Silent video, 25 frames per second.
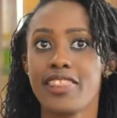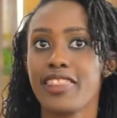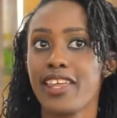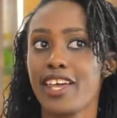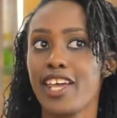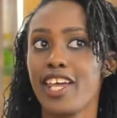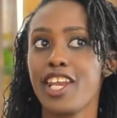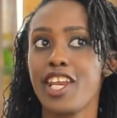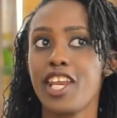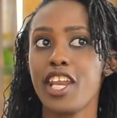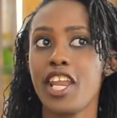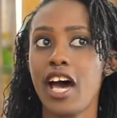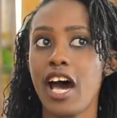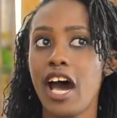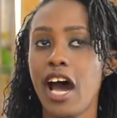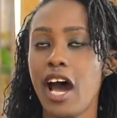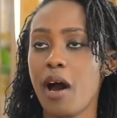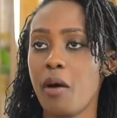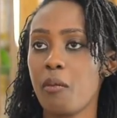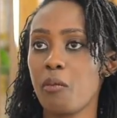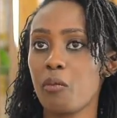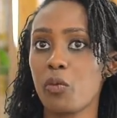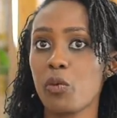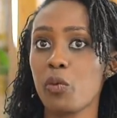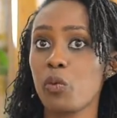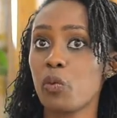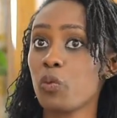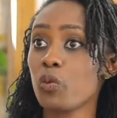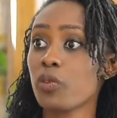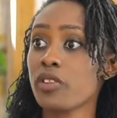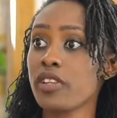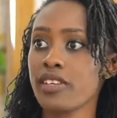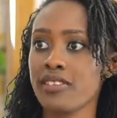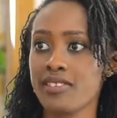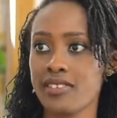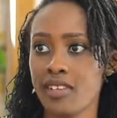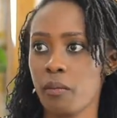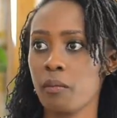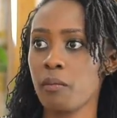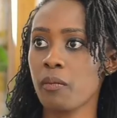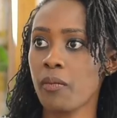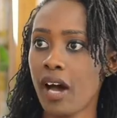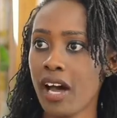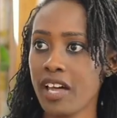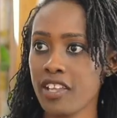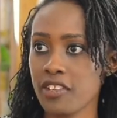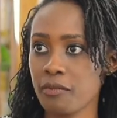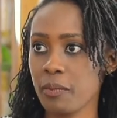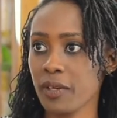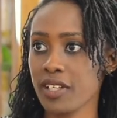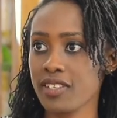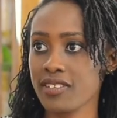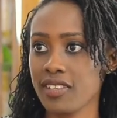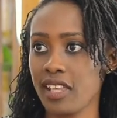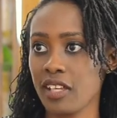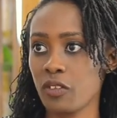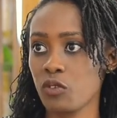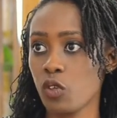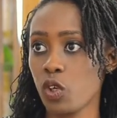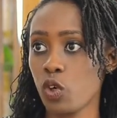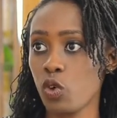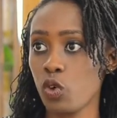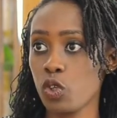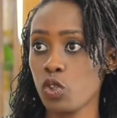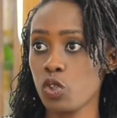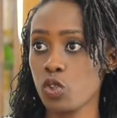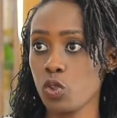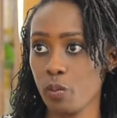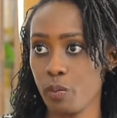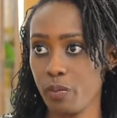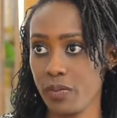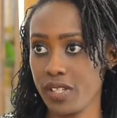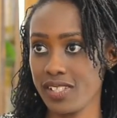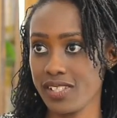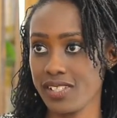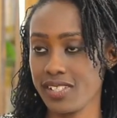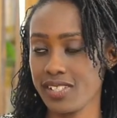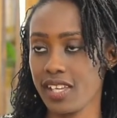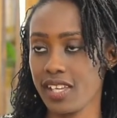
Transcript: then there's some aspects that we're going to miss.